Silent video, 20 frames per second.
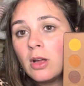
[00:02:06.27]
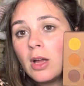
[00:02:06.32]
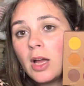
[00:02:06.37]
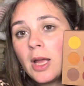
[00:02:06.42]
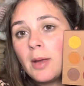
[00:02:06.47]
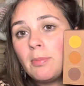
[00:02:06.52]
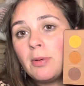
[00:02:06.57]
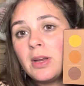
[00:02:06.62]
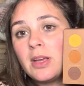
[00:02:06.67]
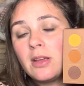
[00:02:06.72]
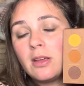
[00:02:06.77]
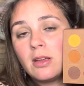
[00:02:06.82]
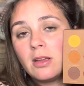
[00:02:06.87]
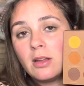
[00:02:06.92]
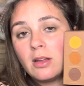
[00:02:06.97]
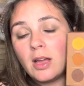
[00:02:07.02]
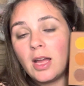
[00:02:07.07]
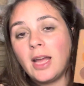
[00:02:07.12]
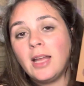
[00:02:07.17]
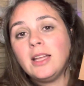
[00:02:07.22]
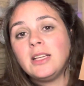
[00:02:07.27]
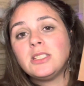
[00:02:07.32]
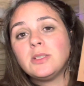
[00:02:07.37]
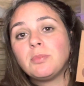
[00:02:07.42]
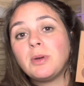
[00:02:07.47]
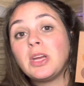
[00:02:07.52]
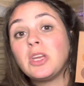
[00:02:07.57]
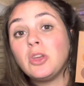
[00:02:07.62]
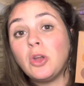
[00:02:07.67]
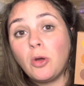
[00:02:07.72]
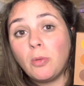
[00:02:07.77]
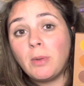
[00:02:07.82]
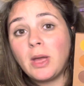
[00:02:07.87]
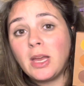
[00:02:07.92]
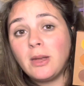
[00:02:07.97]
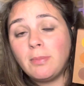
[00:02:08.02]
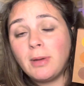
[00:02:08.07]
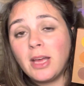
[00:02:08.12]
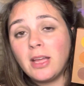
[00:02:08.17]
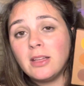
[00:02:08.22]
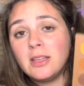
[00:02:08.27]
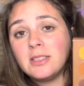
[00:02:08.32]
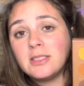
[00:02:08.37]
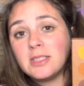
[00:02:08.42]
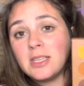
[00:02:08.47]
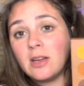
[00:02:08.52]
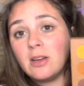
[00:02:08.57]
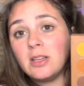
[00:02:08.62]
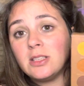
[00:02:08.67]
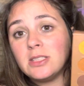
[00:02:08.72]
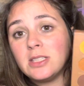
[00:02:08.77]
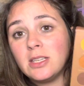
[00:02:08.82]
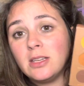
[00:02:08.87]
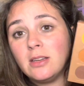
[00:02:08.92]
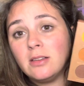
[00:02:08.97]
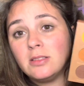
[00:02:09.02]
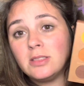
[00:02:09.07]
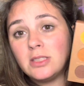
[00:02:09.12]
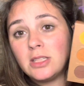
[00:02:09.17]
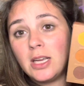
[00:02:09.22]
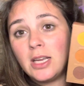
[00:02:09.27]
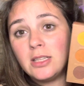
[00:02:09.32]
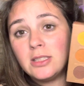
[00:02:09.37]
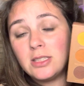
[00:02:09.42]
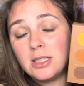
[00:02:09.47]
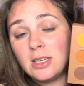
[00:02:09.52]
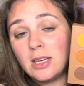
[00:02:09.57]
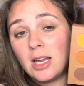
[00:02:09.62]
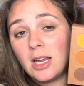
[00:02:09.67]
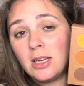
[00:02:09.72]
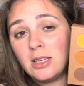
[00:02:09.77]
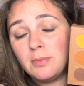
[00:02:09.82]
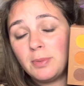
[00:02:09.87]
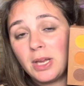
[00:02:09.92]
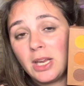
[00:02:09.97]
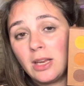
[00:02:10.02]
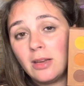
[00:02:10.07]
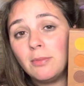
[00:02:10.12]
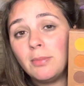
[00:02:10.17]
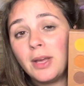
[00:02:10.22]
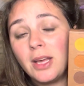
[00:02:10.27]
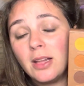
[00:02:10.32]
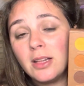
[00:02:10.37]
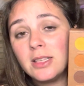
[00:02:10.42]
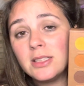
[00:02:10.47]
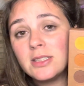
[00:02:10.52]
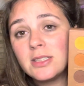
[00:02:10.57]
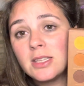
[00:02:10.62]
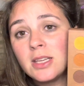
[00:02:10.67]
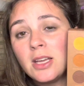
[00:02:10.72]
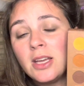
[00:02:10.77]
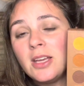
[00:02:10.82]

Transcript: I like to break Nomad palettes down into 9-pan palettes.